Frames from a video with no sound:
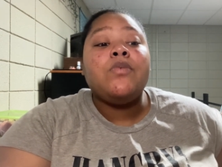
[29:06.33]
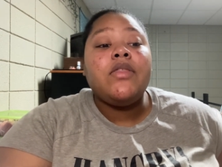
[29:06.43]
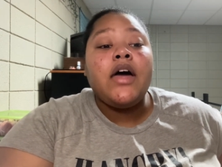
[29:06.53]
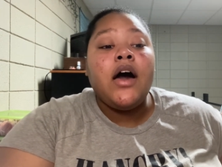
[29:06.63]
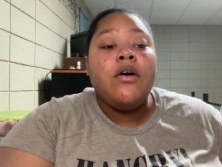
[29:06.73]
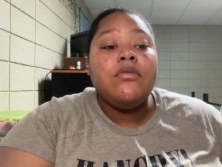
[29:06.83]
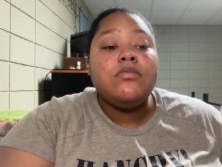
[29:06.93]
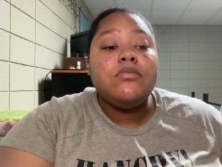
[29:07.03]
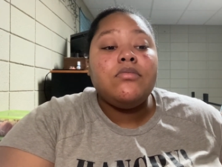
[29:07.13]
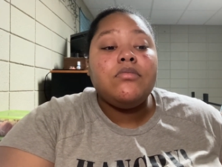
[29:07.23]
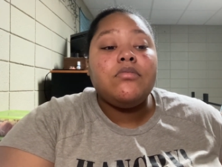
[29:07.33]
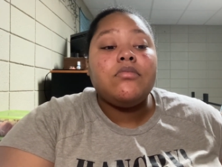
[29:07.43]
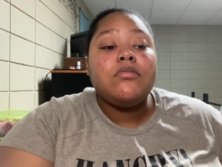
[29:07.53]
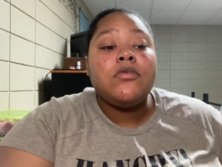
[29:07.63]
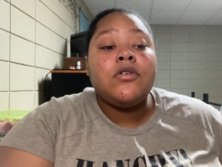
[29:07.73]
without
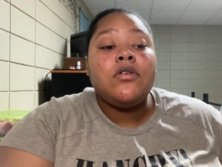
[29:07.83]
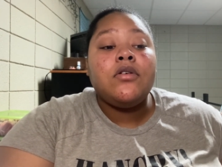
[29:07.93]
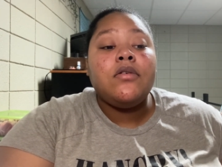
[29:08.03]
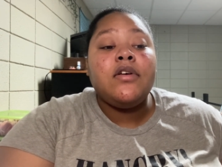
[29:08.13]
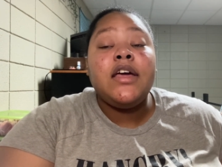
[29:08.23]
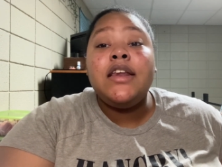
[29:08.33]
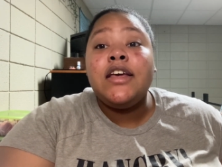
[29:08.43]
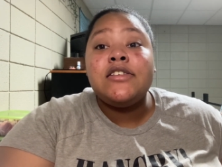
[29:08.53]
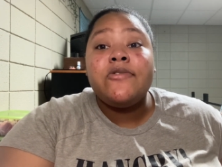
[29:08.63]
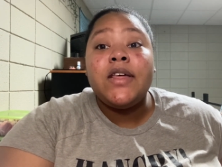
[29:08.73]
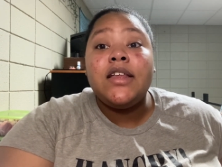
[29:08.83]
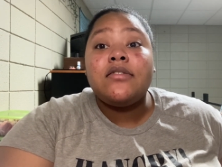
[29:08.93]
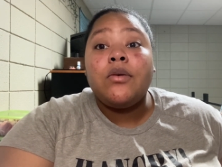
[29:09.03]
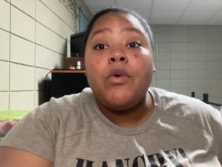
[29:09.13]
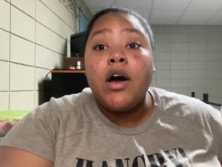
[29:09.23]
getting his feelings
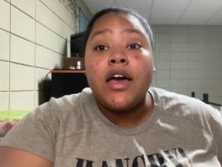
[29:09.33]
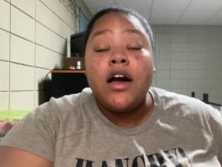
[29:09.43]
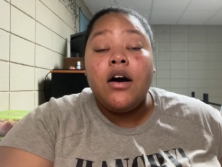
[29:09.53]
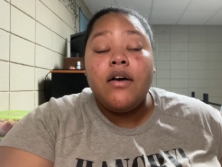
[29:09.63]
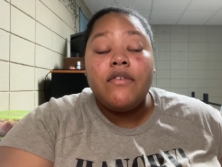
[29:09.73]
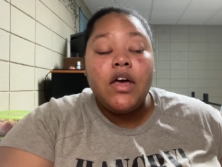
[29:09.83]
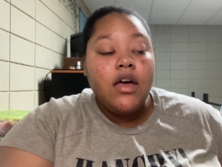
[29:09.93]
and walking off.